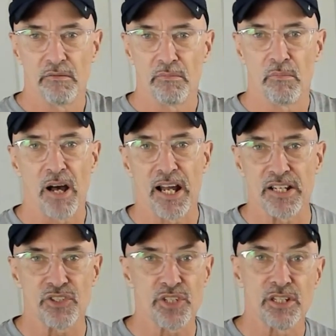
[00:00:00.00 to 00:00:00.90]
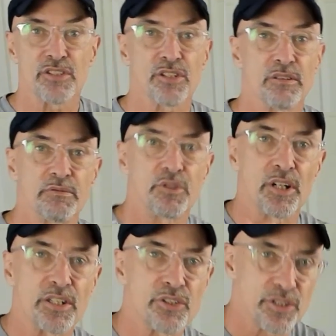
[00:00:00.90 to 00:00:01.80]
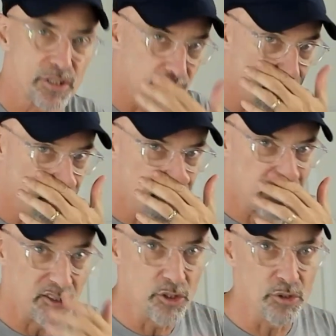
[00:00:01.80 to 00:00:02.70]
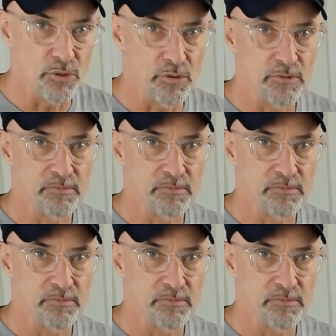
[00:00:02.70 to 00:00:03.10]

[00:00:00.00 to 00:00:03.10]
my sense of trust in you.